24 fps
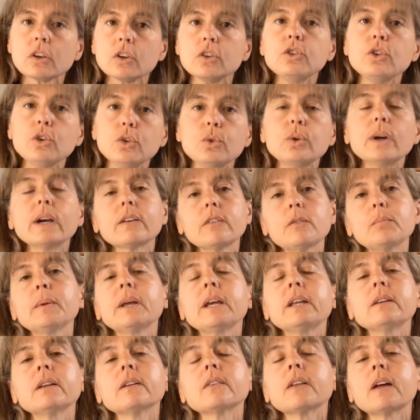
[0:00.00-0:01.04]
you
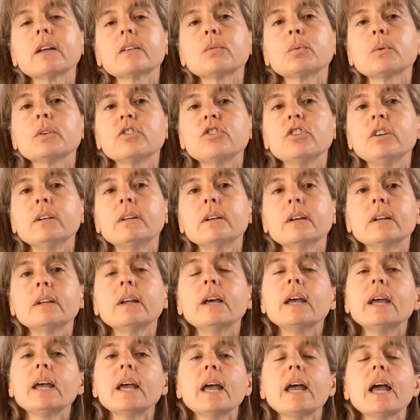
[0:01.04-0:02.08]
explained that that's what she did,